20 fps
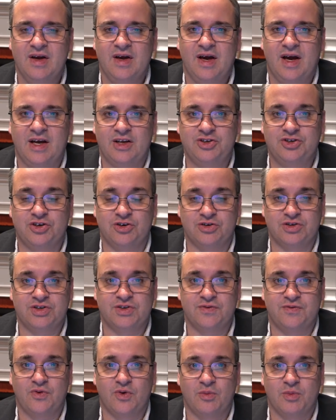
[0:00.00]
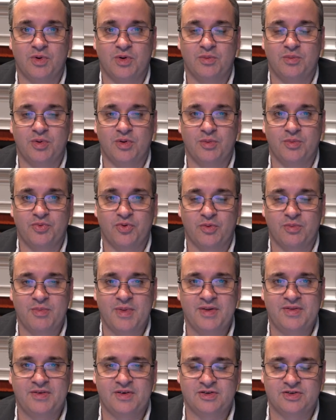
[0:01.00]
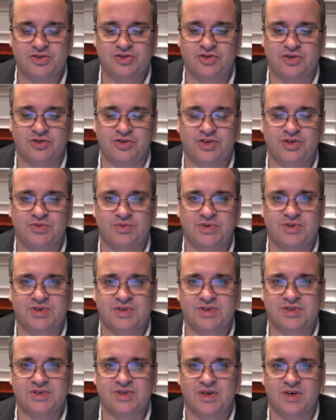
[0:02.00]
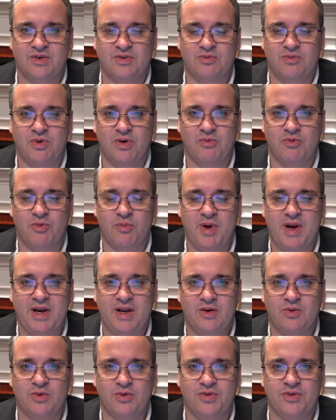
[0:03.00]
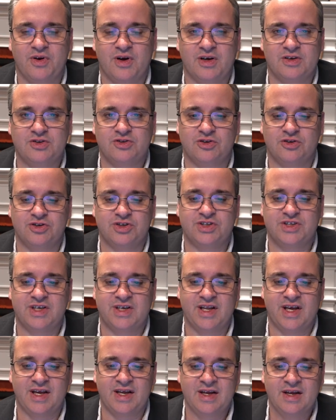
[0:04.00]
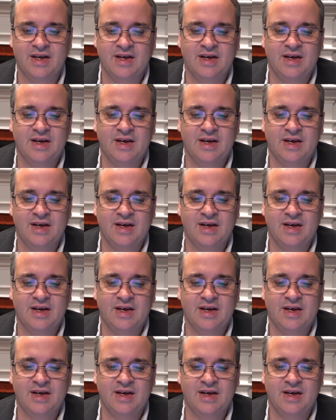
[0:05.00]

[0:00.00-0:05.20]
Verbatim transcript: uh, church, the former Burnhamthorpe Methodist Church, which is a Romanian Orthodox church today.